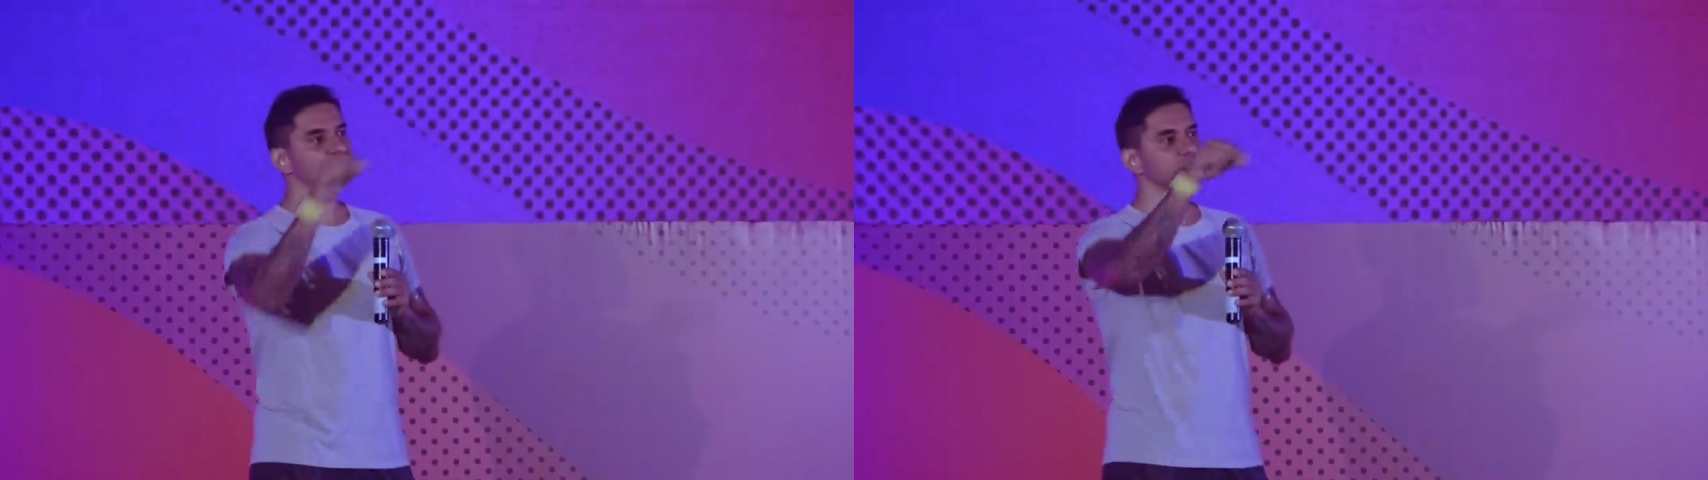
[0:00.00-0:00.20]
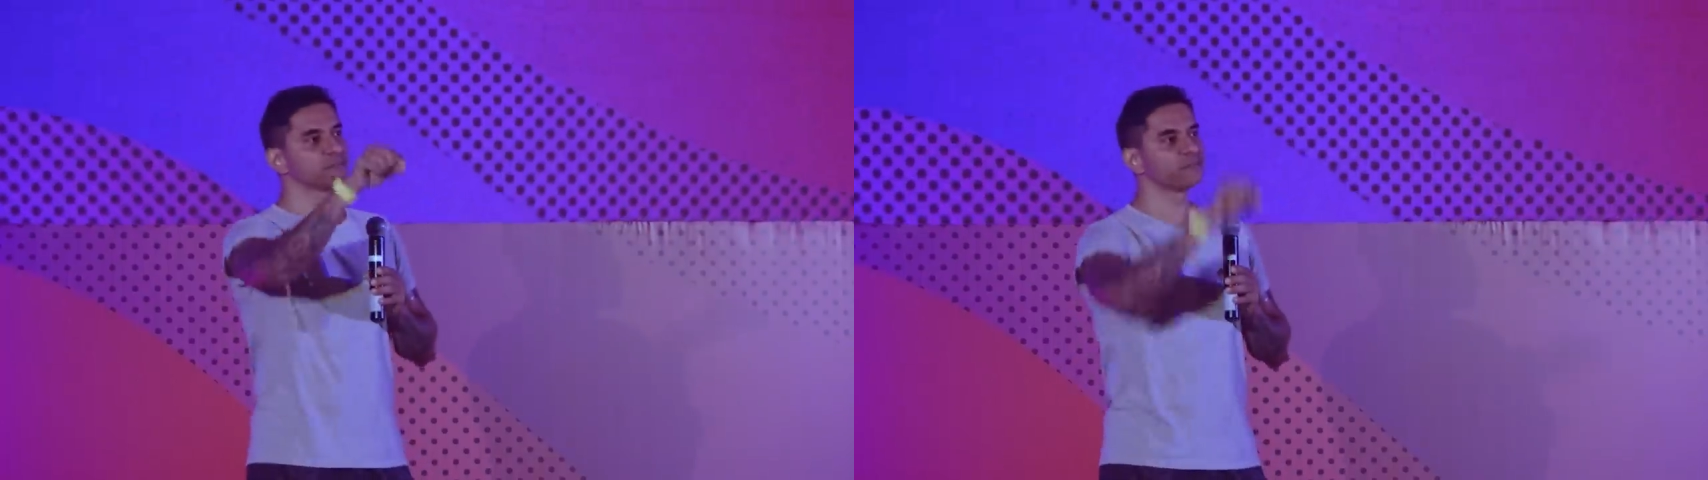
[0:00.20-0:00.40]

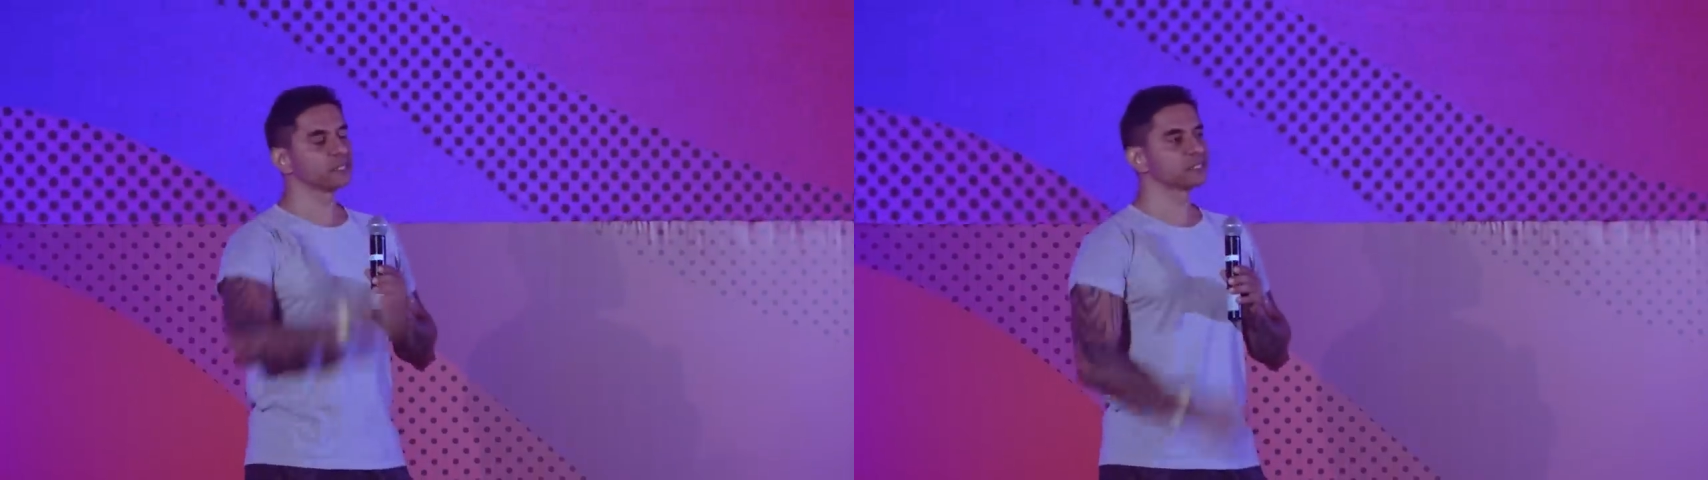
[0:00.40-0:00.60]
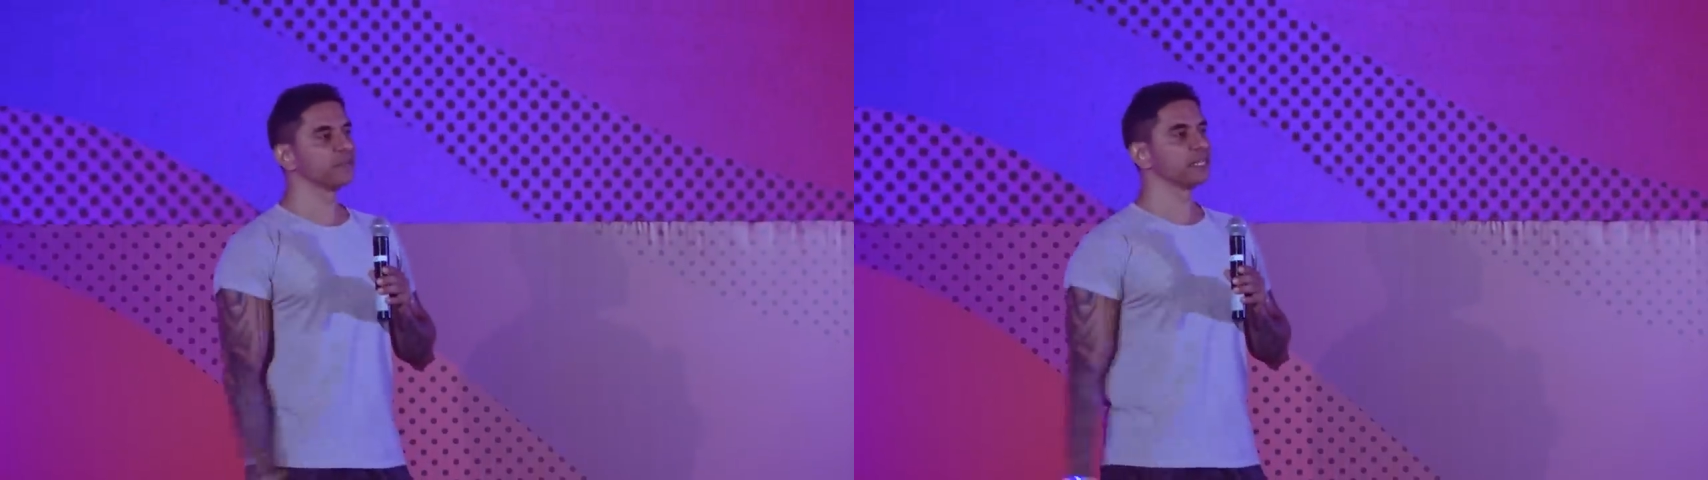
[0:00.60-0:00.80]
into the
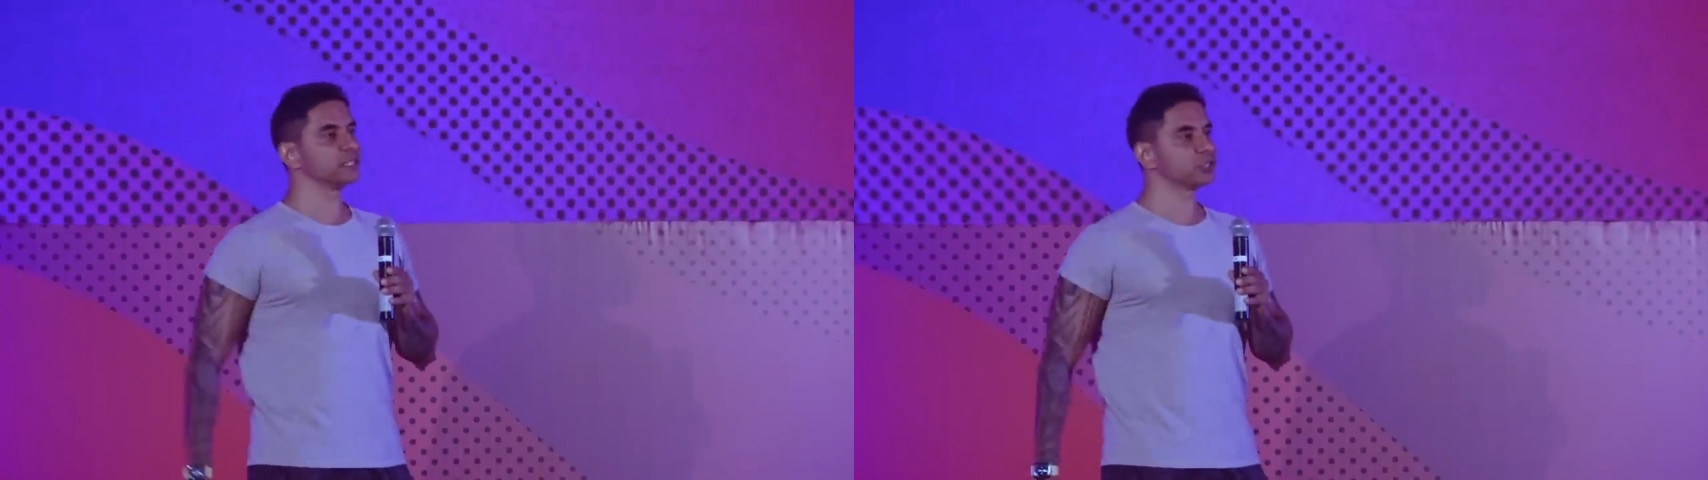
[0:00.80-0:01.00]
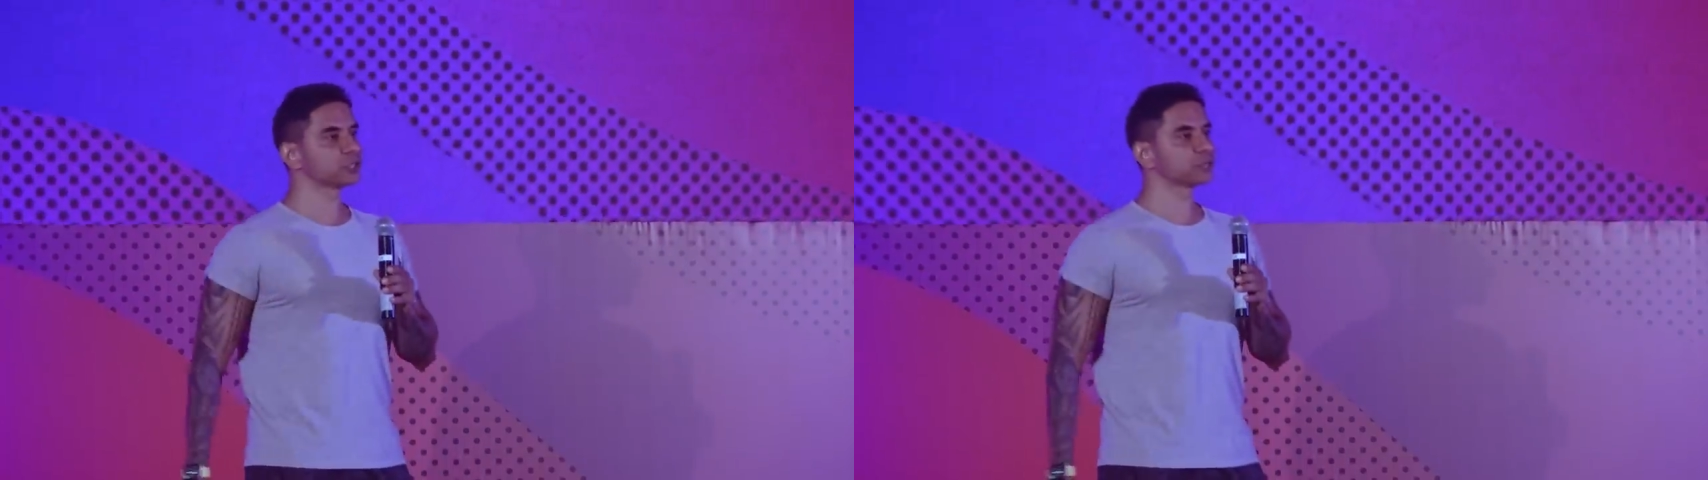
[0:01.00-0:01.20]
first
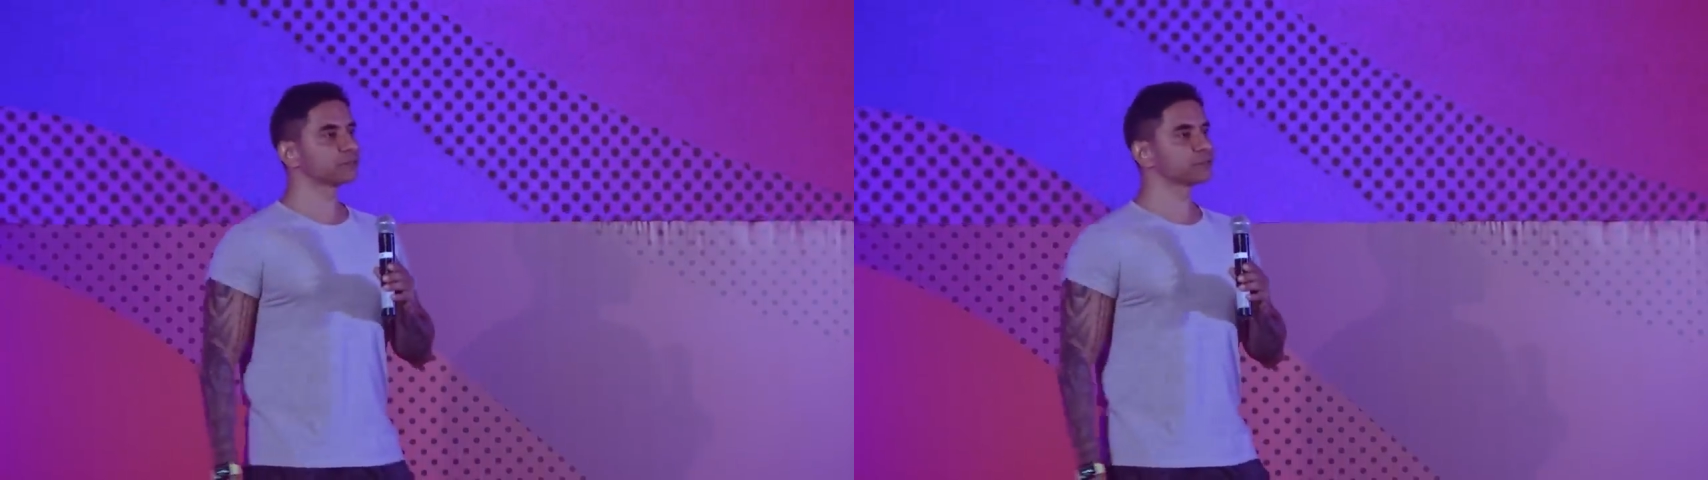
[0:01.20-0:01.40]
village.